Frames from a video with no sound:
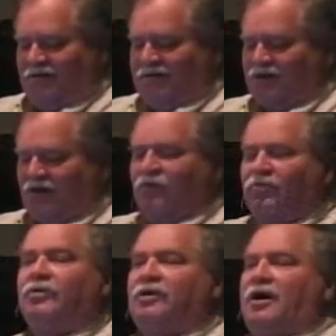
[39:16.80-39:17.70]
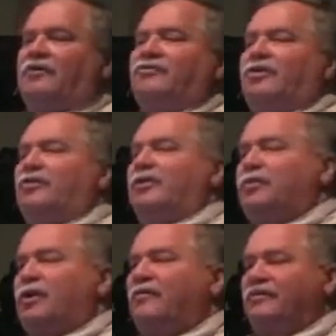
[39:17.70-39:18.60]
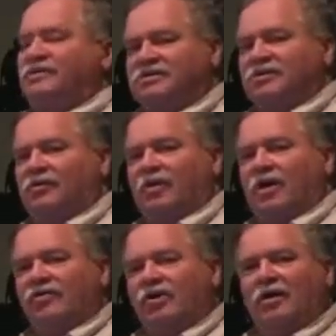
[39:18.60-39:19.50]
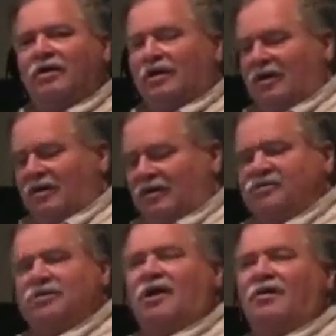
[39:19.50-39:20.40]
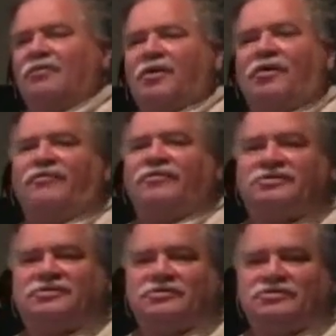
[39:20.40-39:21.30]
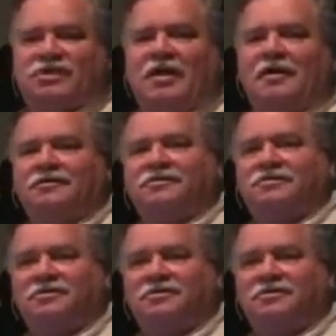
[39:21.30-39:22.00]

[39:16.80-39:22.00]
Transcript: And the Lord God of the holy prophets. So evidently, at this time, the office still stands.